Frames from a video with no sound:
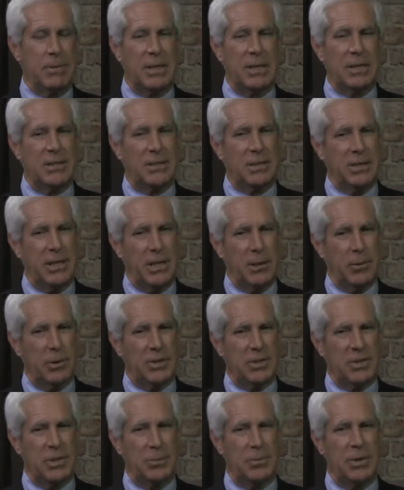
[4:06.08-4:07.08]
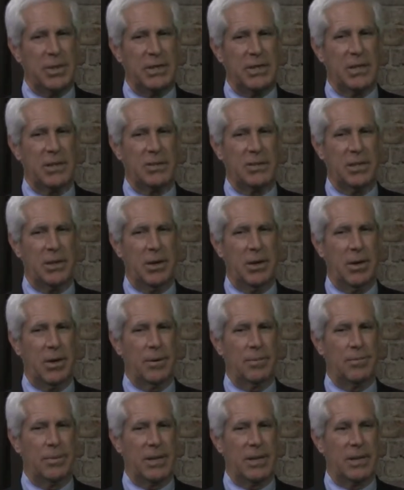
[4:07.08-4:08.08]
it's interesting because in
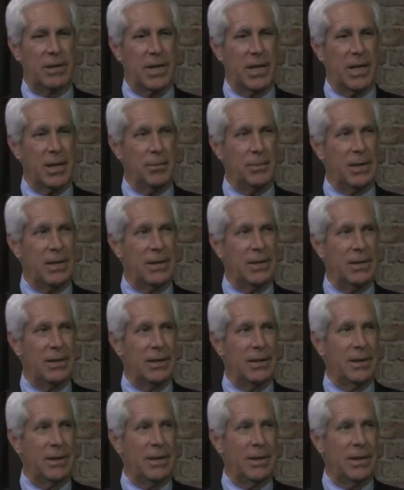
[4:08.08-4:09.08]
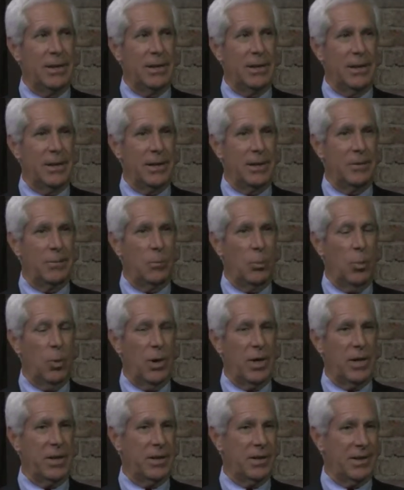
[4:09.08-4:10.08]
our economy,
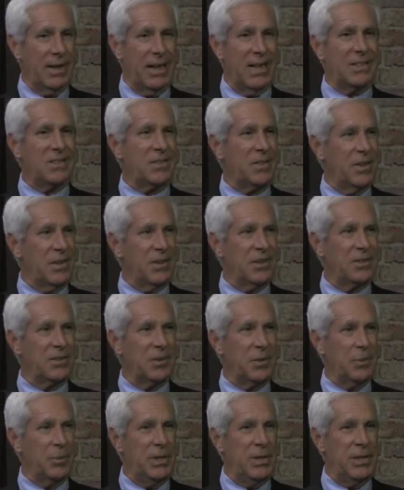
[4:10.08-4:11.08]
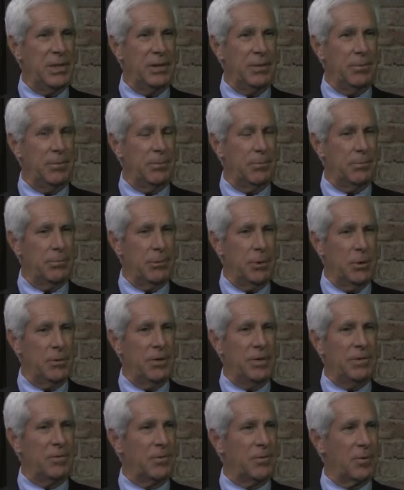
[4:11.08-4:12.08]
one of the last things to be
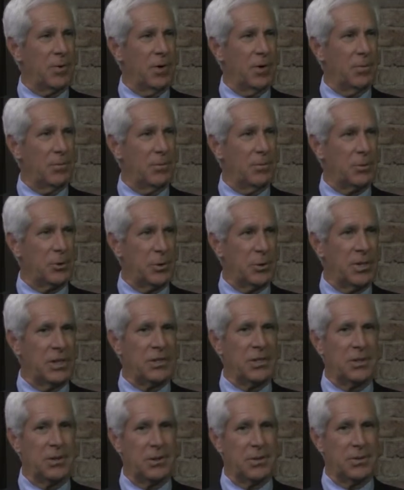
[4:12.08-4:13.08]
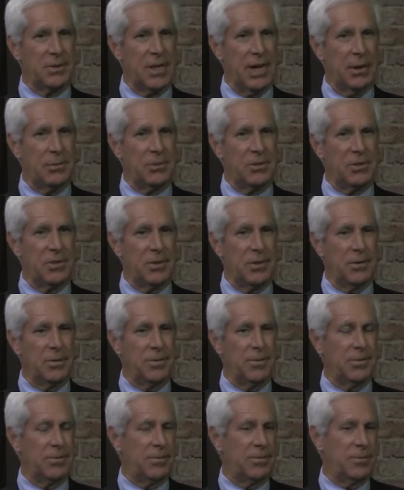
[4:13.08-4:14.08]
moving from traditional types of
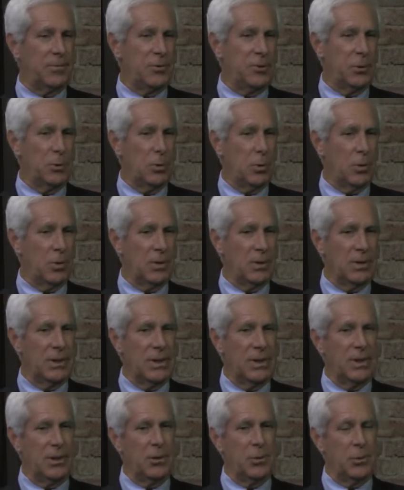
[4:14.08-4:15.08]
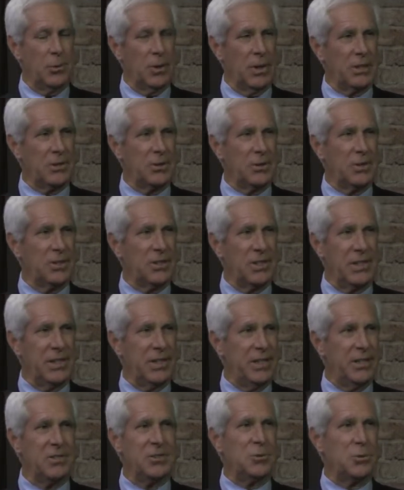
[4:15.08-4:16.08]
fuel to
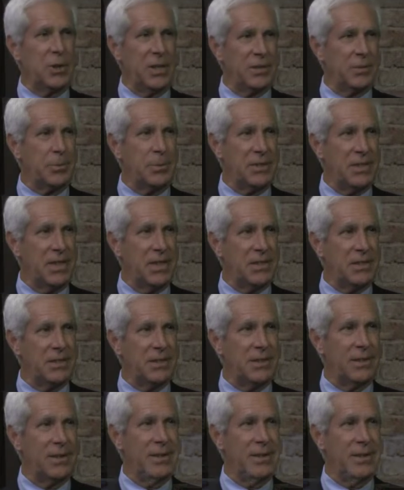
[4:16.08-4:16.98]
electricity is transportation.